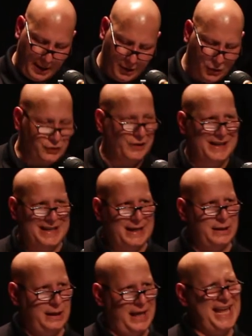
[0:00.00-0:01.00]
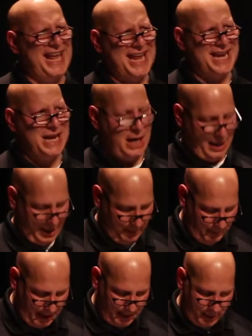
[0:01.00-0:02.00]
I usually get in
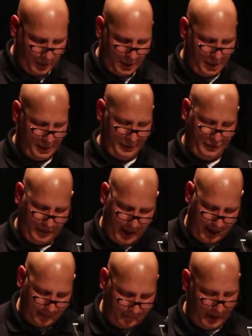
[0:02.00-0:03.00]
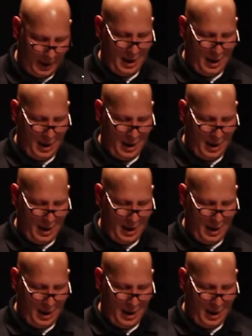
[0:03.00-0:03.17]
my car and drive.